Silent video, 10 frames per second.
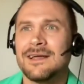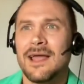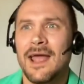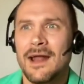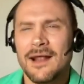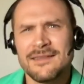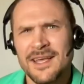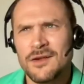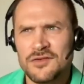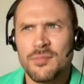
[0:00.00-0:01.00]
And I'd say
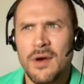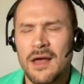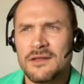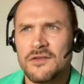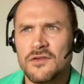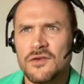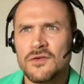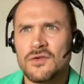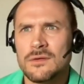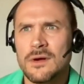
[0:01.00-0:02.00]
those are probably the
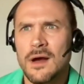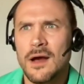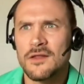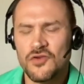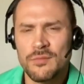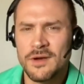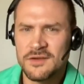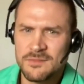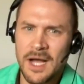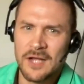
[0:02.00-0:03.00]
two uh, the two
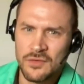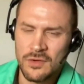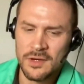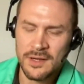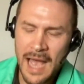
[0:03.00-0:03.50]
biggest spots we're looking.